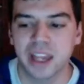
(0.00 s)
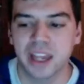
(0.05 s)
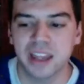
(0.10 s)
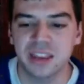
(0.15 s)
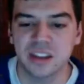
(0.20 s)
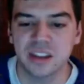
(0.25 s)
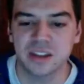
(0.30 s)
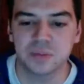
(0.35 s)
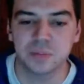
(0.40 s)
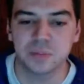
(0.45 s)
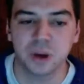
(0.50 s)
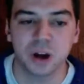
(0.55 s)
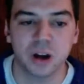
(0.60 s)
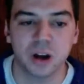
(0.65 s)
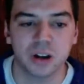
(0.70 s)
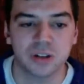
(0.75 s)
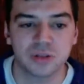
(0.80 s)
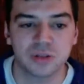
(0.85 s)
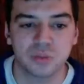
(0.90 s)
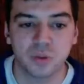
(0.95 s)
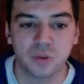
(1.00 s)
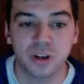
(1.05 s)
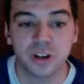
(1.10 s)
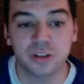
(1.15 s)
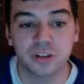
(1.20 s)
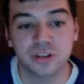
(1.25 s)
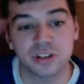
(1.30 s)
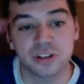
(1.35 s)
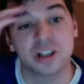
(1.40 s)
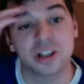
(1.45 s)
these bars where you're
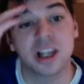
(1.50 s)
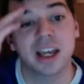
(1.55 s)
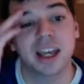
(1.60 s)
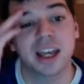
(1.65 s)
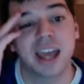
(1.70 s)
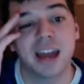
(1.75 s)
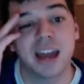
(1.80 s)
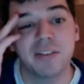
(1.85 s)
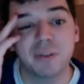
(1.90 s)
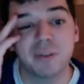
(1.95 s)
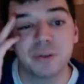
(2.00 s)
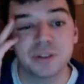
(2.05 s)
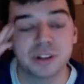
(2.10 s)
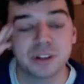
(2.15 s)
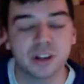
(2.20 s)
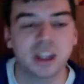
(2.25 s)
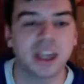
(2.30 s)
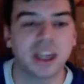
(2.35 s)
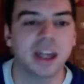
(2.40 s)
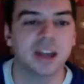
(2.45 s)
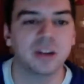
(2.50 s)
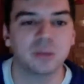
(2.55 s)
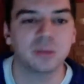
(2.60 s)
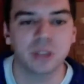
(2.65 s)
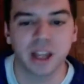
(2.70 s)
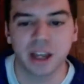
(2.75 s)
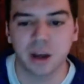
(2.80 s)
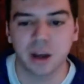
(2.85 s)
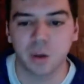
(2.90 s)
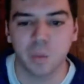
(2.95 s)
just like, everyone's looking at you
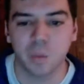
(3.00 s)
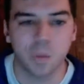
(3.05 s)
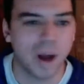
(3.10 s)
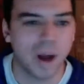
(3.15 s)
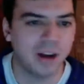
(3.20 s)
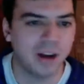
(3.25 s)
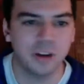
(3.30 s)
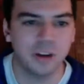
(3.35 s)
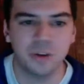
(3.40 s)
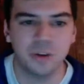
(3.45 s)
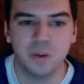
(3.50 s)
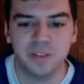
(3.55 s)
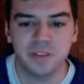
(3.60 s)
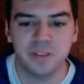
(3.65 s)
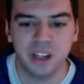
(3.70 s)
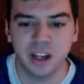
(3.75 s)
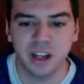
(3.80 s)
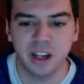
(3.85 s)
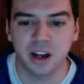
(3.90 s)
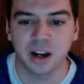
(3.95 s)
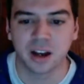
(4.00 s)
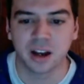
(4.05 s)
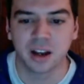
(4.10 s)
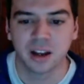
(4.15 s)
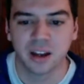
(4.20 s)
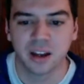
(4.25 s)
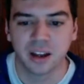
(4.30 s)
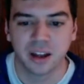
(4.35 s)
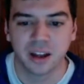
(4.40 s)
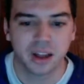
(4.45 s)
like, why are you even here?
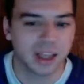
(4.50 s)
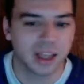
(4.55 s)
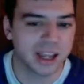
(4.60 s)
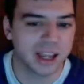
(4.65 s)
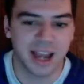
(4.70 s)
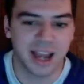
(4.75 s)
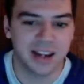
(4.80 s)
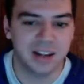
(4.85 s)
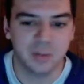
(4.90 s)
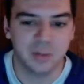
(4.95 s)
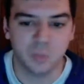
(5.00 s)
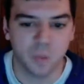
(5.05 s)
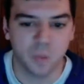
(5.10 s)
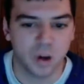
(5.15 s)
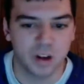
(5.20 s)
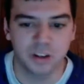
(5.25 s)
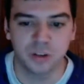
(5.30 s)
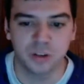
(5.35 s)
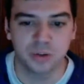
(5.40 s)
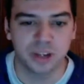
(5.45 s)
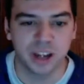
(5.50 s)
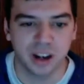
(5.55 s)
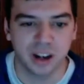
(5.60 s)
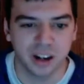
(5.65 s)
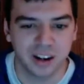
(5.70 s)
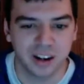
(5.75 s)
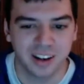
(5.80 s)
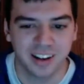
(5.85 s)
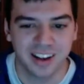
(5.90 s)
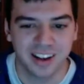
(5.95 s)
Like, I didn't want you here.
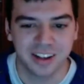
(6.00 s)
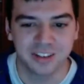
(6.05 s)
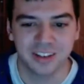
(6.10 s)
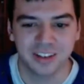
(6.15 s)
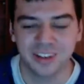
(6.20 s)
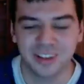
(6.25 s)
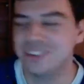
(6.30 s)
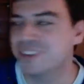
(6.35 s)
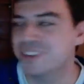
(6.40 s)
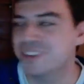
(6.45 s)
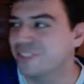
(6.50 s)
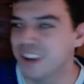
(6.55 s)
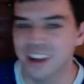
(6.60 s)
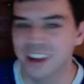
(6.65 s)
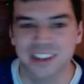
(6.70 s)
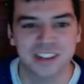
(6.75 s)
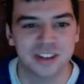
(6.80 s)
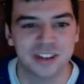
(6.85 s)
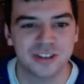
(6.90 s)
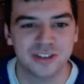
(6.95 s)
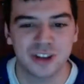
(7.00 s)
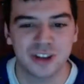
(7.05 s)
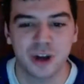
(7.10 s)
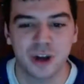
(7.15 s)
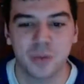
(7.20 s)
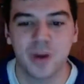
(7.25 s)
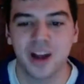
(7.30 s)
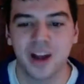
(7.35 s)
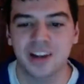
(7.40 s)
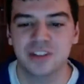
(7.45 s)
Like, what the fuck? It's a show.
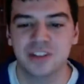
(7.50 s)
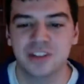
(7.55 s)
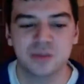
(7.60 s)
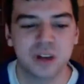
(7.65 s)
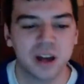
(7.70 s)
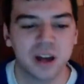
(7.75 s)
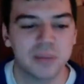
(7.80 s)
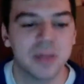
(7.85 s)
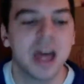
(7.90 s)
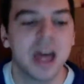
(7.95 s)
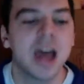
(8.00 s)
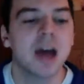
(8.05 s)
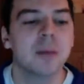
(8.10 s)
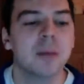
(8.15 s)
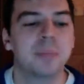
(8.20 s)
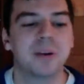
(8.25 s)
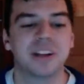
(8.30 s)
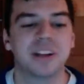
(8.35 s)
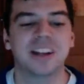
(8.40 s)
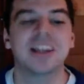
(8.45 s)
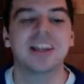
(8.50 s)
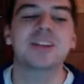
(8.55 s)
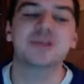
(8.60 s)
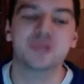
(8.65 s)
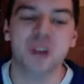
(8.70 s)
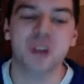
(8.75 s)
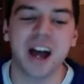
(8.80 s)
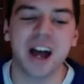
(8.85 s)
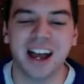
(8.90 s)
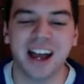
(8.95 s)
Why did you come? But
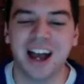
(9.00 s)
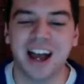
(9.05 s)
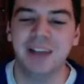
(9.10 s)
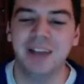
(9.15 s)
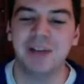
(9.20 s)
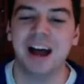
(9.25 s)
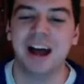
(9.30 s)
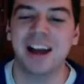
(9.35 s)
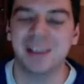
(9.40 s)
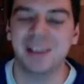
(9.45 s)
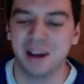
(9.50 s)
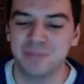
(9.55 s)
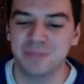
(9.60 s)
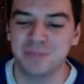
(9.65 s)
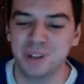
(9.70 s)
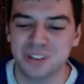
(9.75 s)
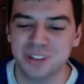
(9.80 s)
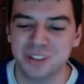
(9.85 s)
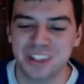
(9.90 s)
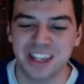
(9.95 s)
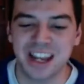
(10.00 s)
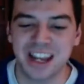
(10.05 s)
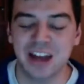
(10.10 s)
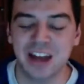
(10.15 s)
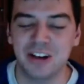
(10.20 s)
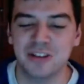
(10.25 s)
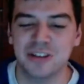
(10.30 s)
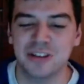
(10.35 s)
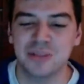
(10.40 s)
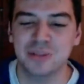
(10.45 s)
so I'm used to that
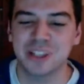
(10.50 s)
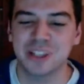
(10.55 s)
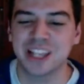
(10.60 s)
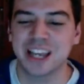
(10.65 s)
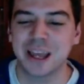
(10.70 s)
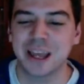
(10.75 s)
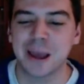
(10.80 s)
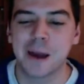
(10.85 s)
energy. But like,